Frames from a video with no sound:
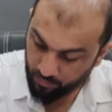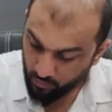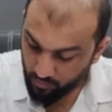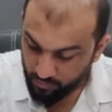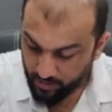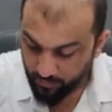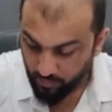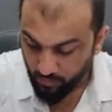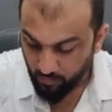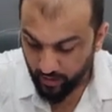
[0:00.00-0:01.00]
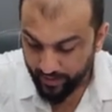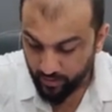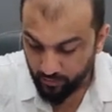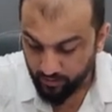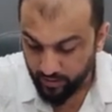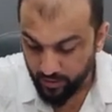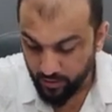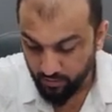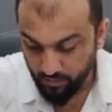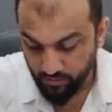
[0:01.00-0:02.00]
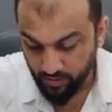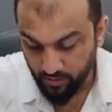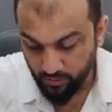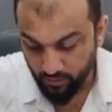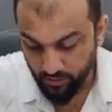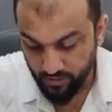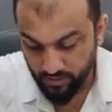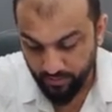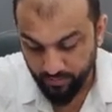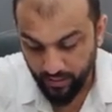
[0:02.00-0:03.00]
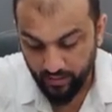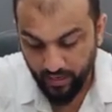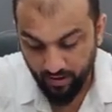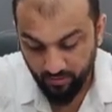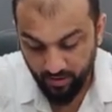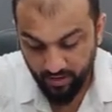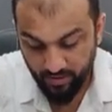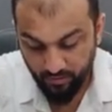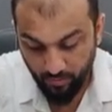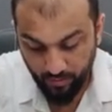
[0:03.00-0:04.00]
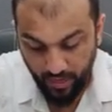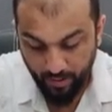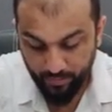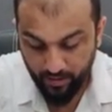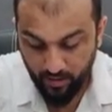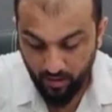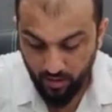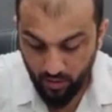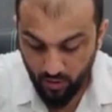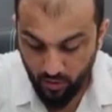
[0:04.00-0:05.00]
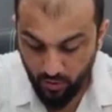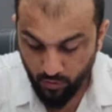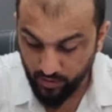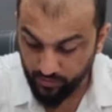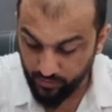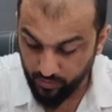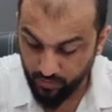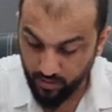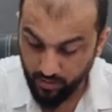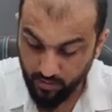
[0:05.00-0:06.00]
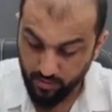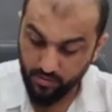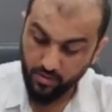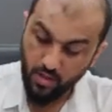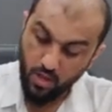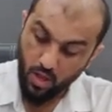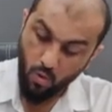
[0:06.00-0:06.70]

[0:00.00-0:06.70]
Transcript: A movement from Y to Z shows resources are being diverted from capital to consumer goods.